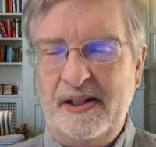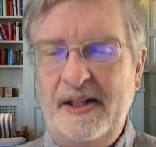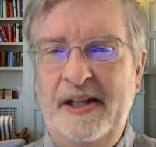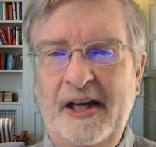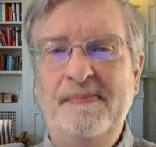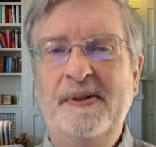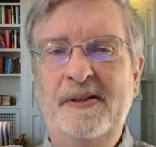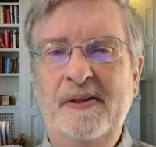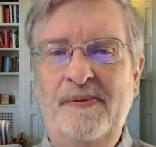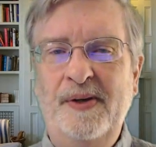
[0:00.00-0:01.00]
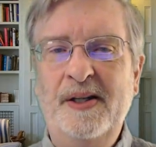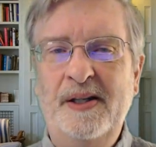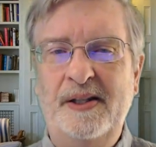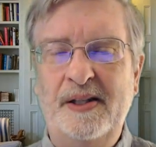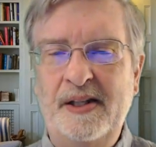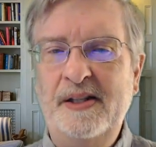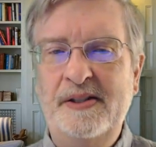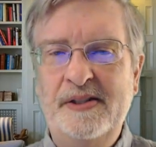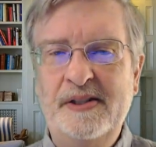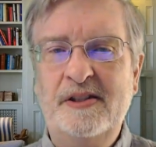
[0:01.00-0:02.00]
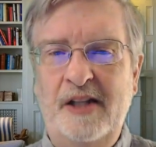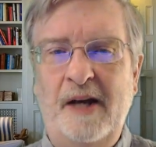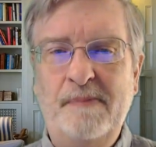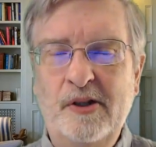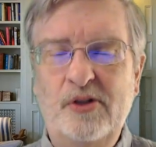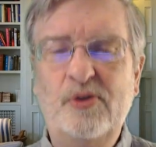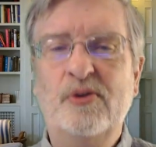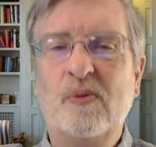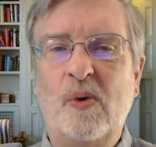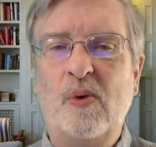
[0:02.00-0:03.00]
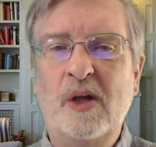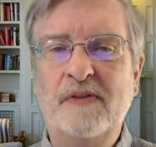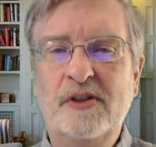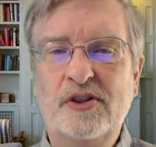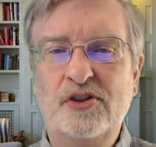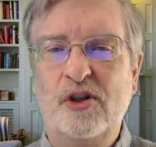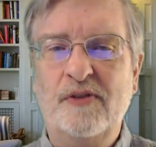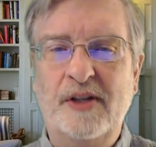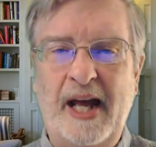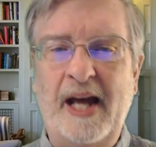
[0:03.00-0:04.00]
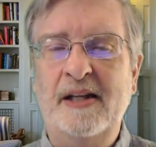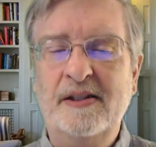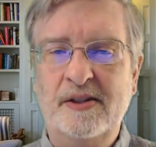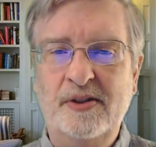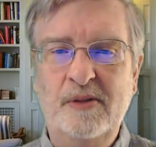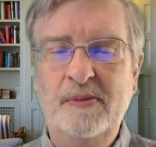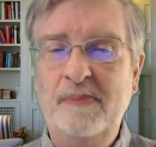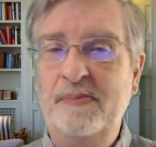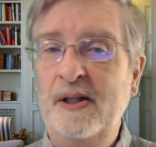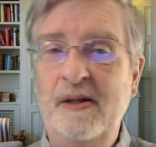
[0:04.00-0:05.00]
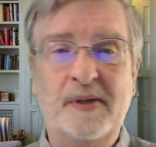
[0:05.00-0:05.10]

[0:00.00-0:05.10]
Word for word: He kept his divinity. He just stepped into the role of a servant as a human being,